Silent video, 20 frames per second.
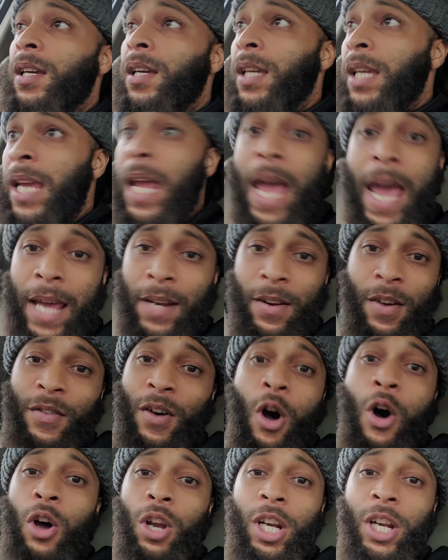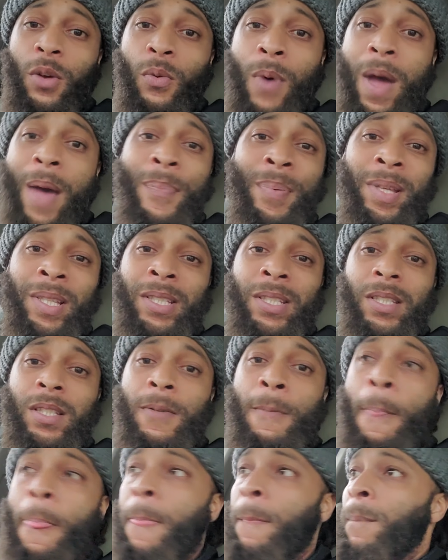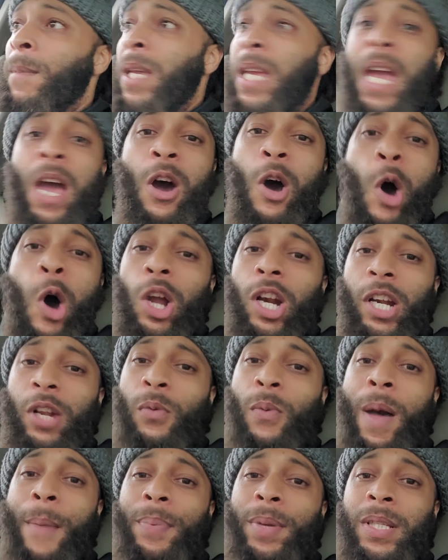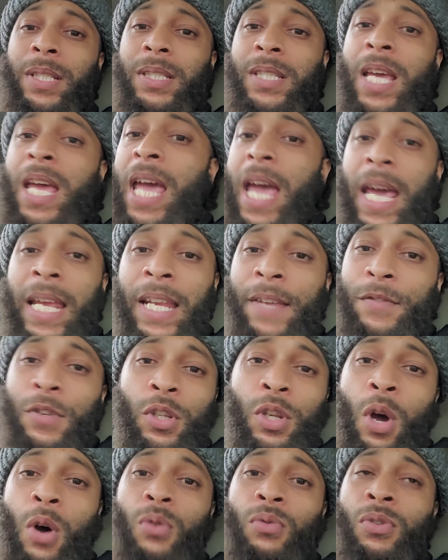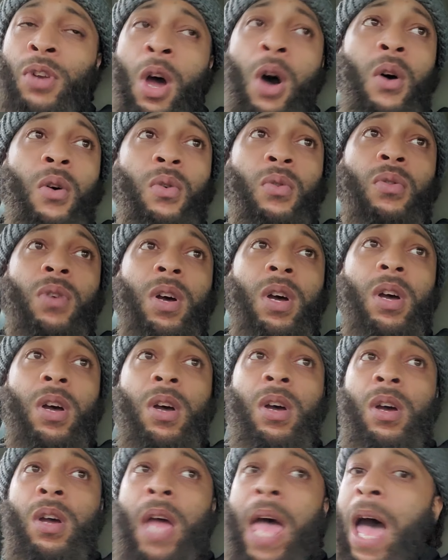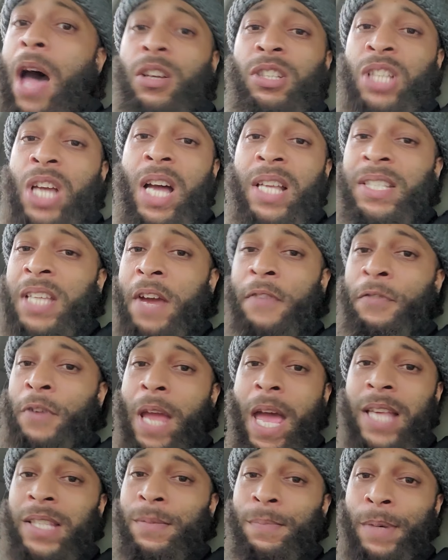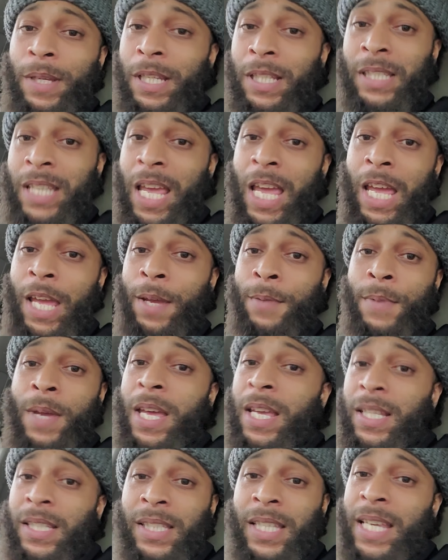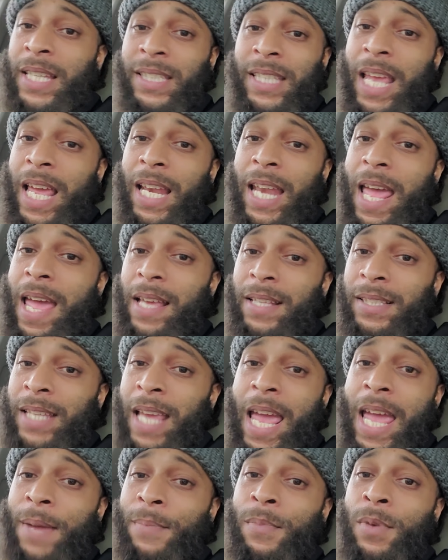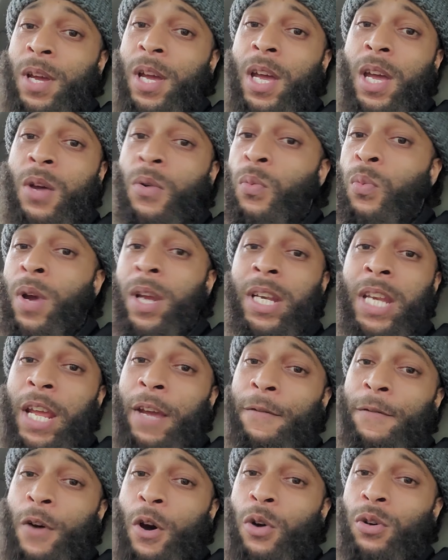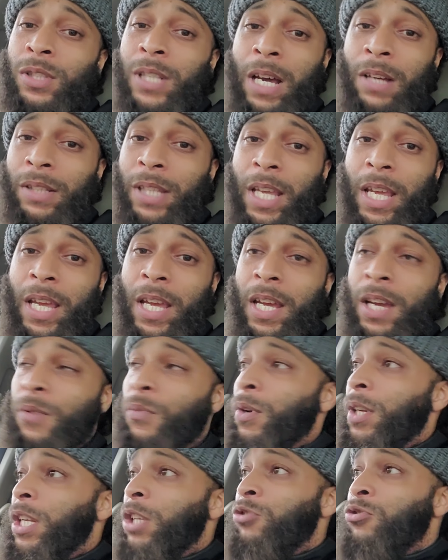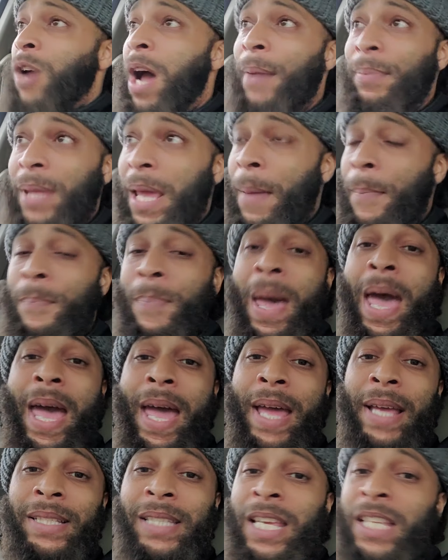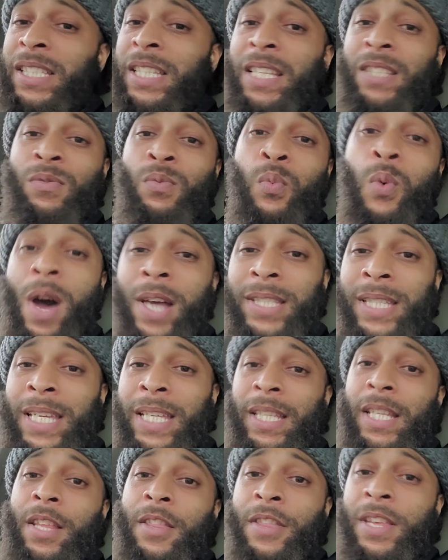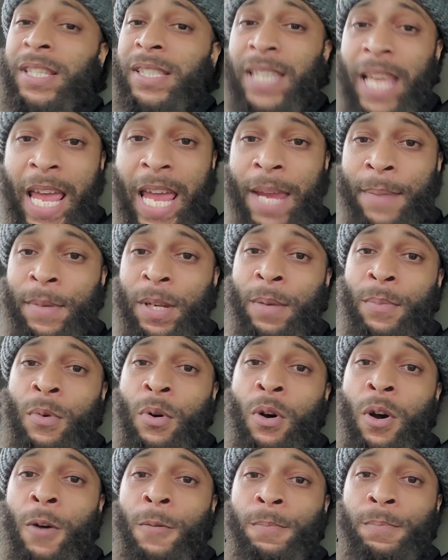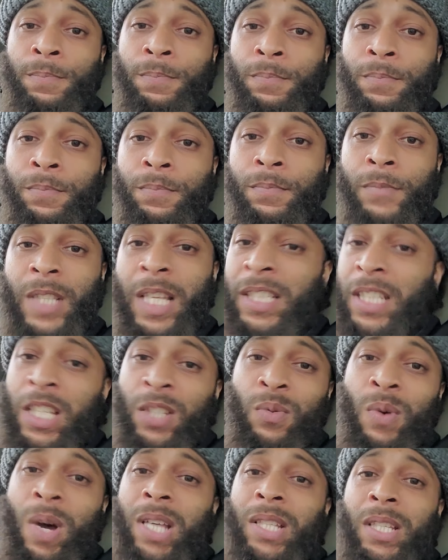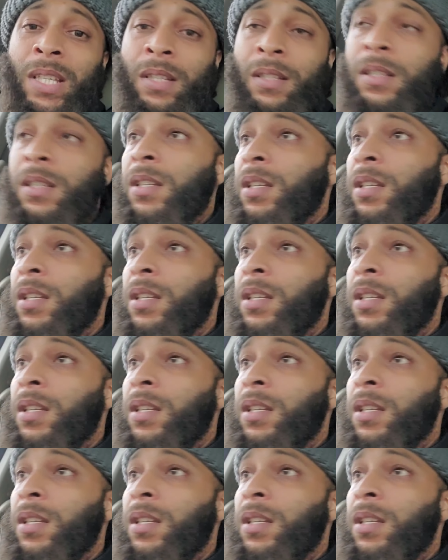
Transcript: he had all of the weapons. He had all of the weapons. And if you don't know, Alshon Jeffrey hasn't been the same since that last game with Nick Foles out there. When he dropped that pass, it just wasn't the same anymore. It just wasn't.